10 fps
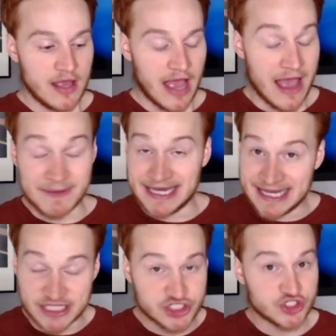I mean, he
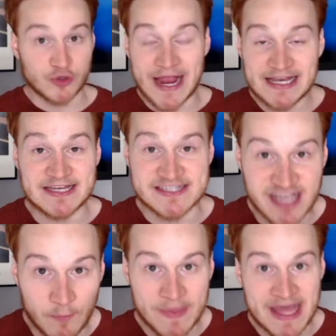gets traded to
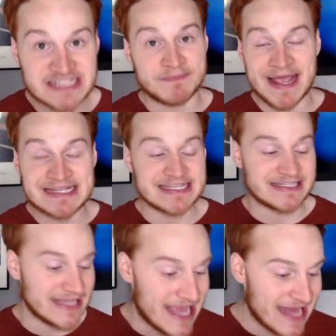someone. That's
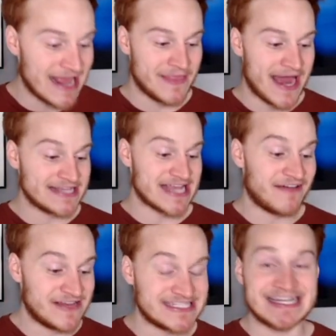basically it, and that is
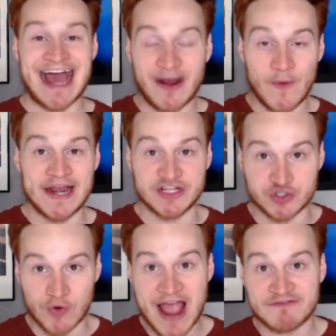obviously not a way to
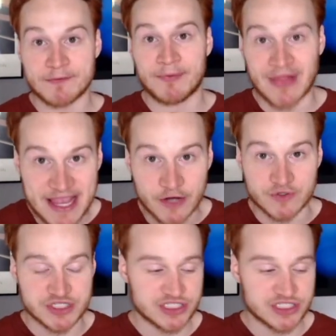draft players.